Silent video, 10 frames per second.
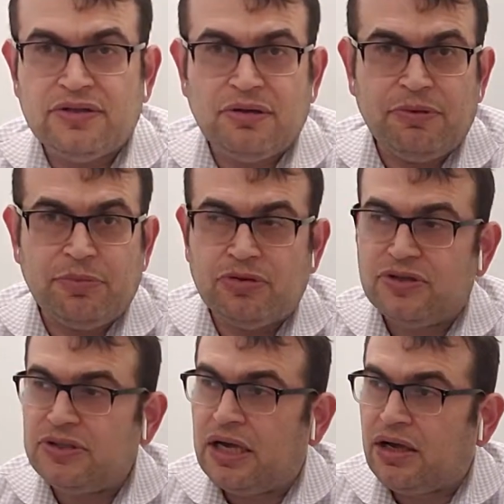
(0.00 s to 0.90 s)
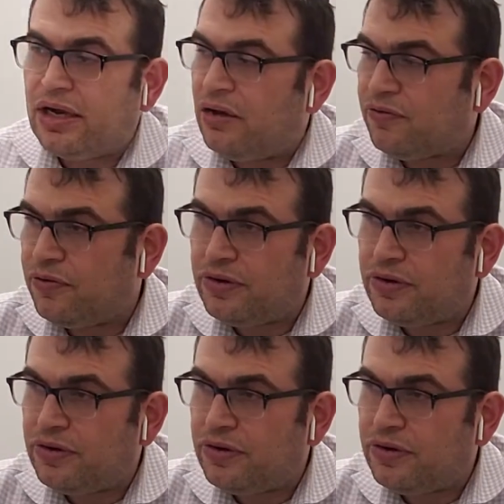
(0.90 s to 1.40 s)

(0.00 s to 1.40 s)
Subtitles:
some people are just not cut out for